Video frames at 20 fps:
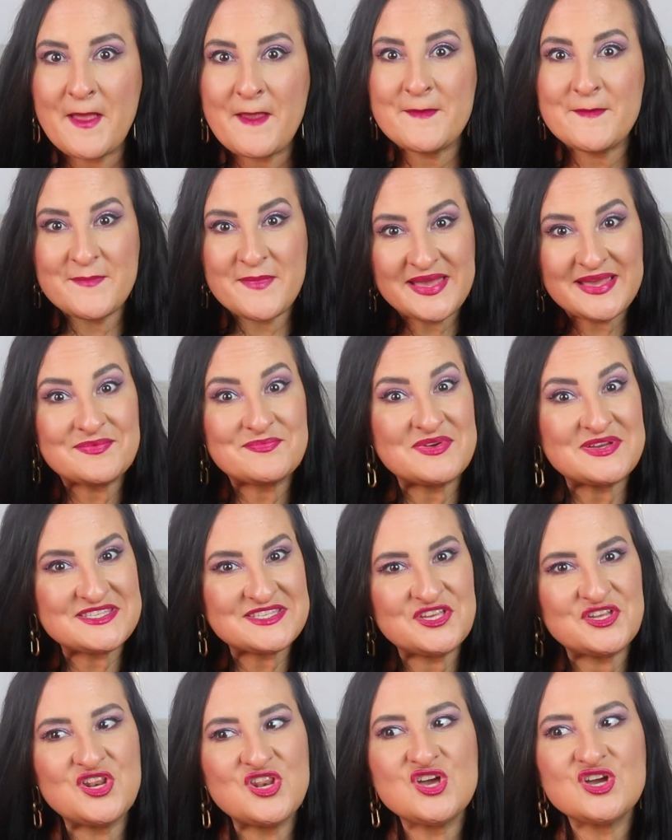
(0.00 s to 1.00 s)
make my
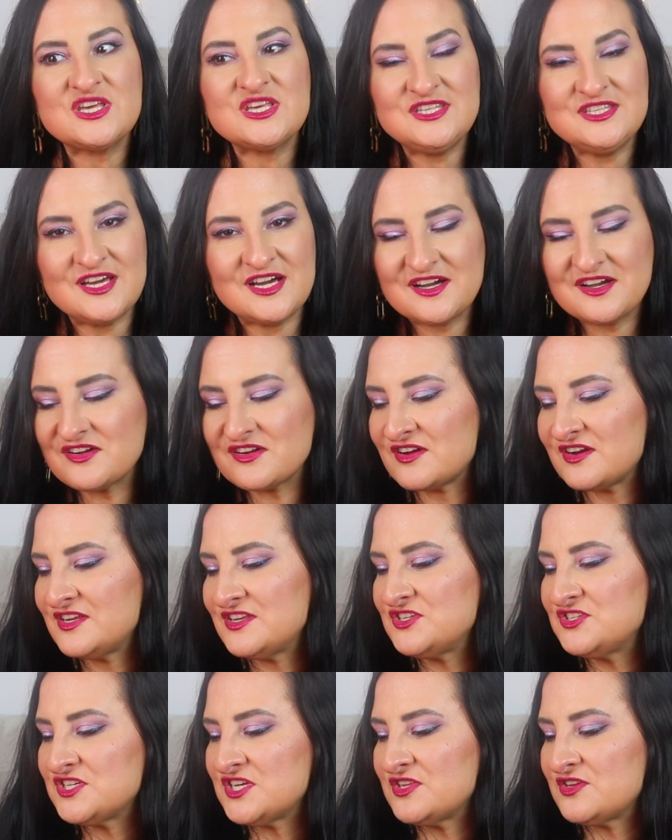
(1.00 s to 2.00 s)
skin look younger
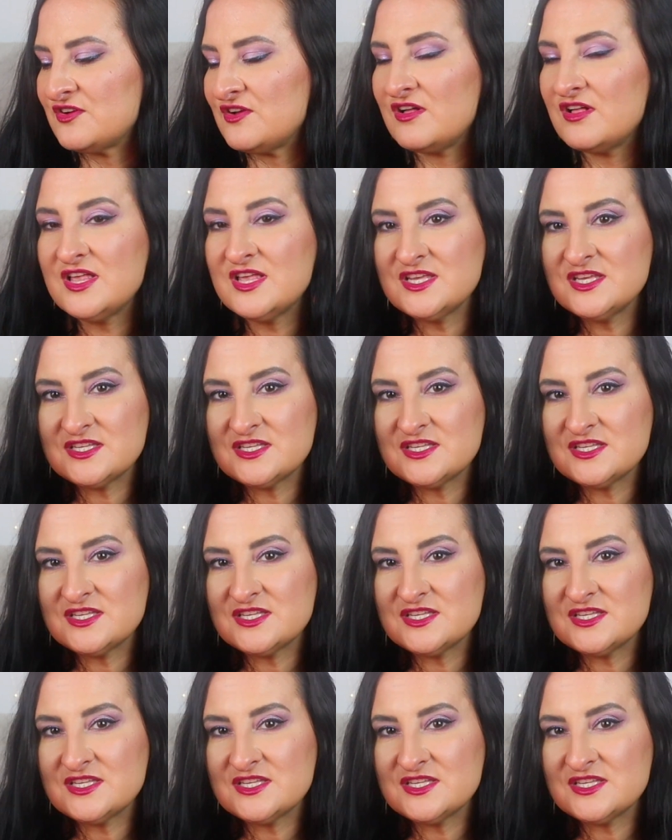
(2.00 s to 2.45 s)
in general,